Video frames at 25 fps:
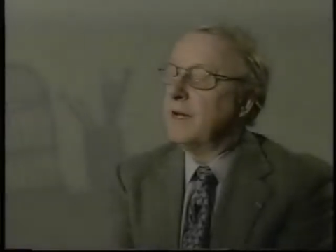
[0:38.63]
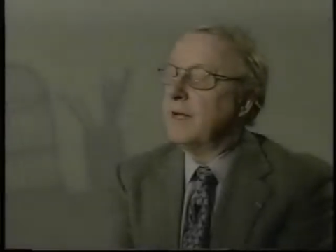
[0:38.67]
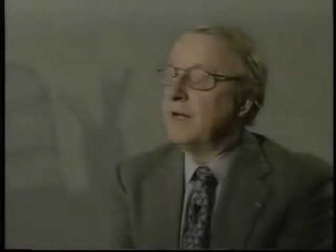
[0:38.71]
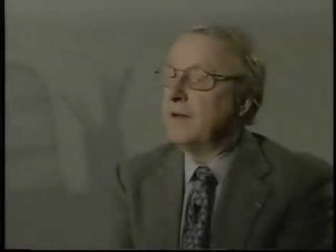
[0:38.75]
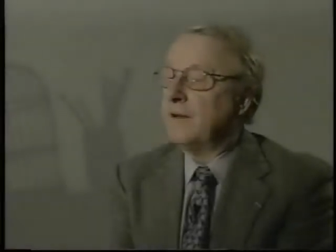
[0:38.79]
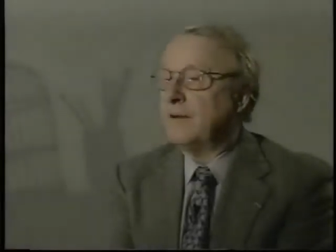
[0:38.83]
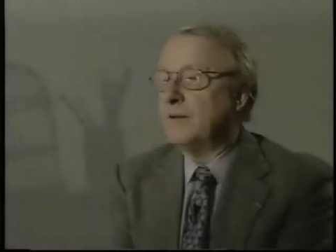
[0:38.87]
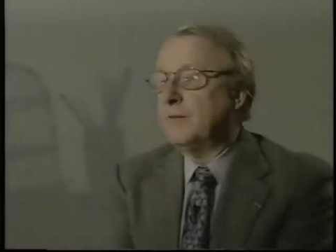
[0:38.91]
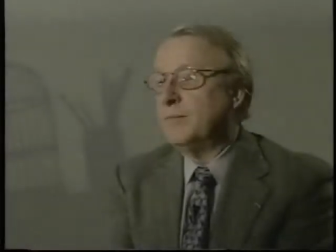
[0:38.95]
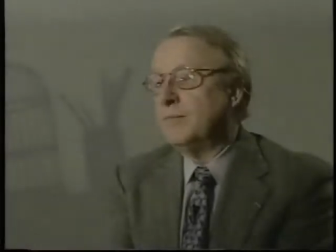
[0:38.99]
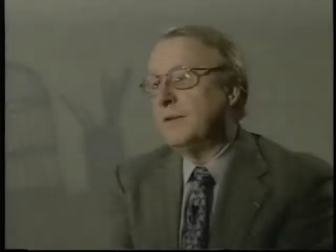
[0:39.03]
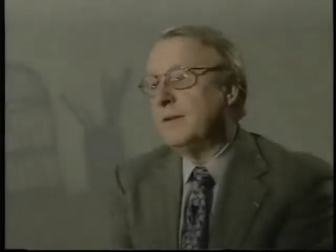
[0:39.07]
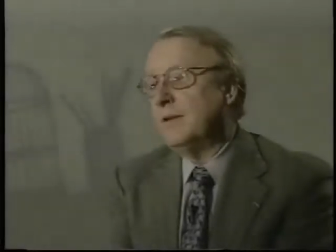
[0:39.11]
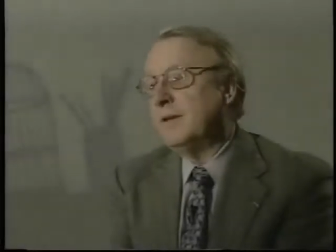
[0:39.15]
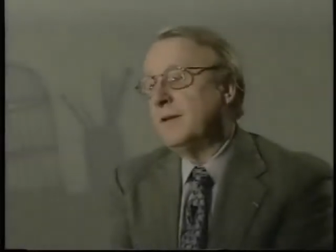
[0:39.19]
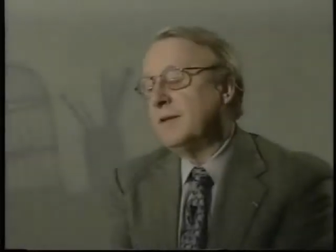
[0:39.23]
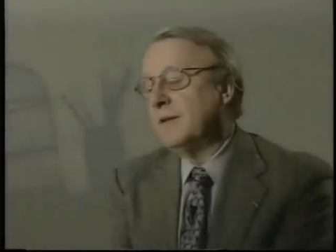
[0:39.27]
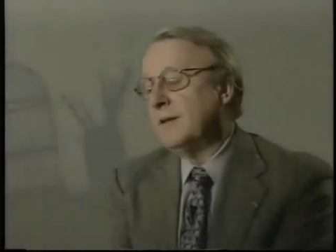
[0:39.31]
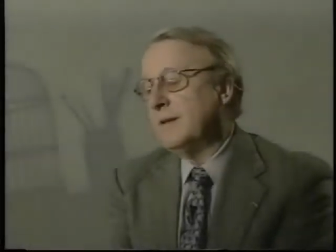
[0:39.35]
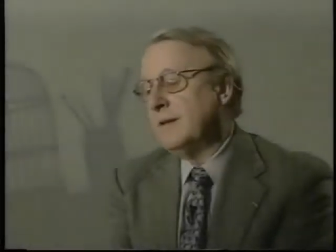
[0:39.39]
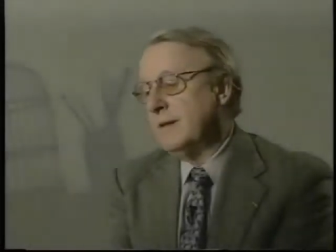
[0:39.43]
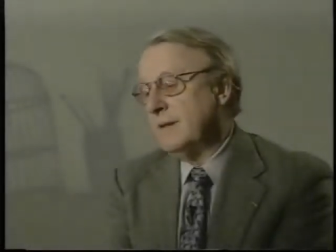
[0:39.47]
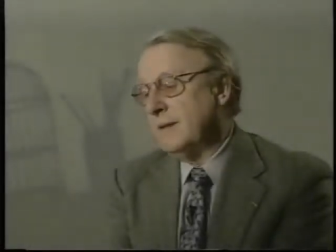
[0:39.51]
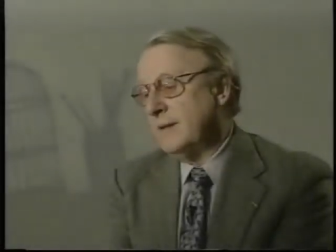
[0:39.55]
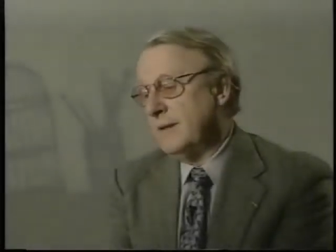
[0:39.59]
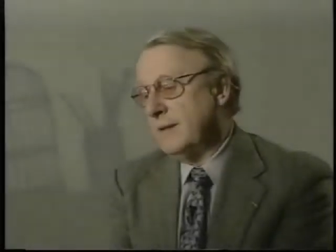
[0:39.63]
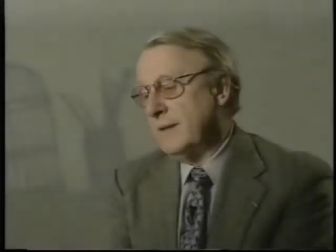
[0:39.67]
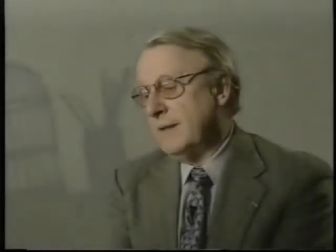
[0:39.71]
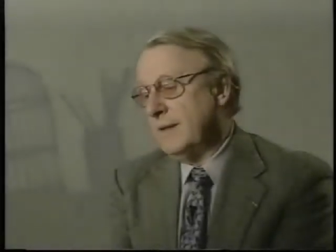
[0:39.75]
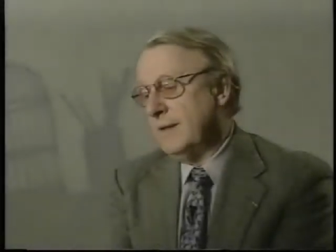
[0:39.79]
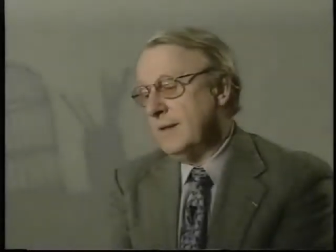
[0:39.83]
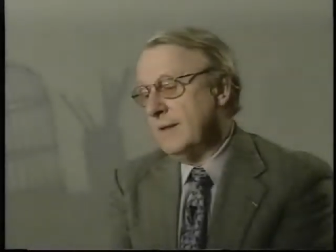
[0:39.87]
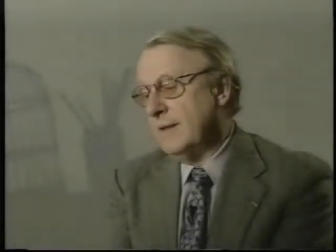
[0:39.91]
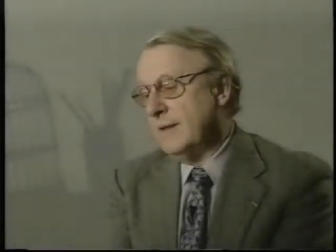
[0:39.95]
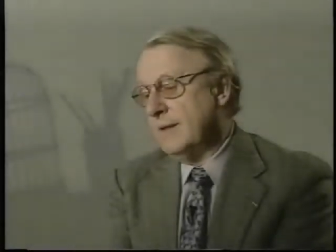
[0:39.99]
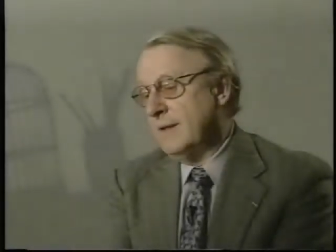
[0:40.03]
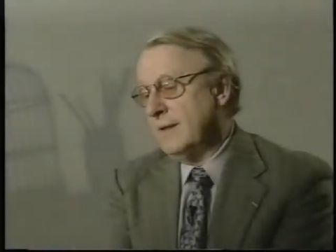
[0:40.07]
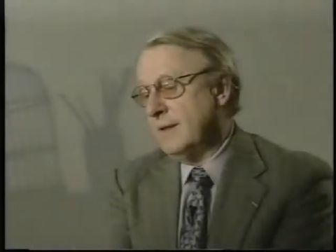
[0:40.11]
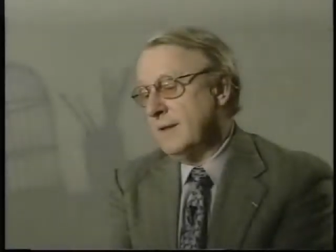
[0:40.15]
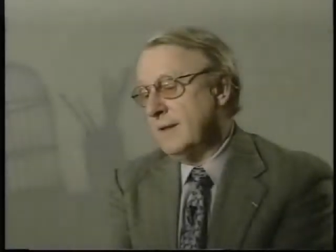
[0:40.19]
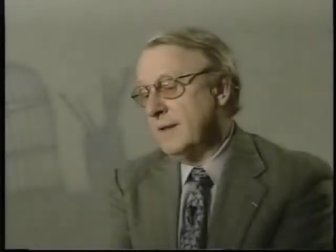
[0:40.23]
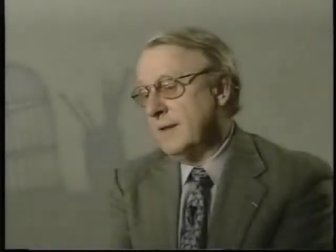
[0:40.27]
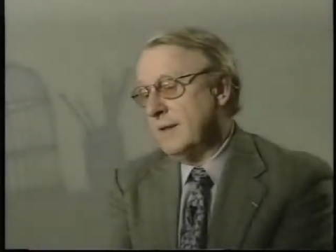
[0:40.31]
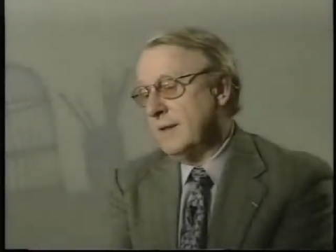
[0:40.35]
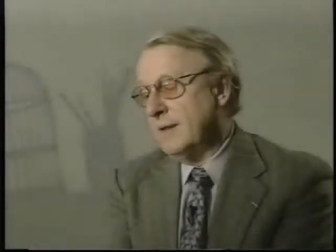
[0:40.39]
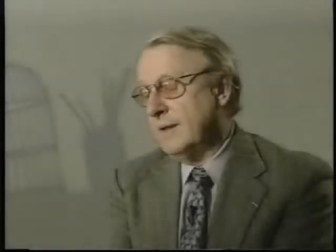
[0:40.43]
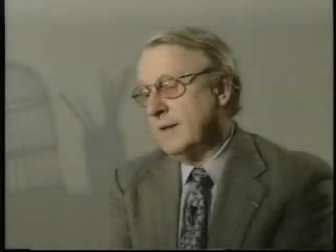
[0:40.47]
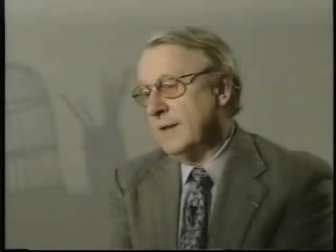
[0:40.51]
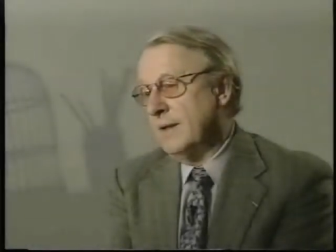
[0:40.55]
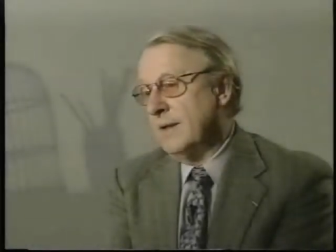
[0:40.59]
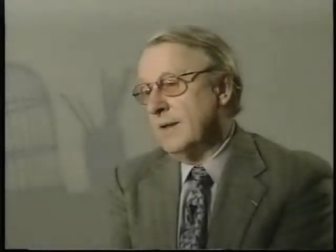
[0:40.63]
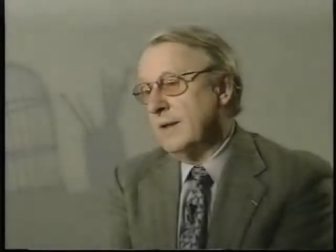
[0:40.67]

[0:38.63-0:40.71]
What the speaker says: that has to be seen in the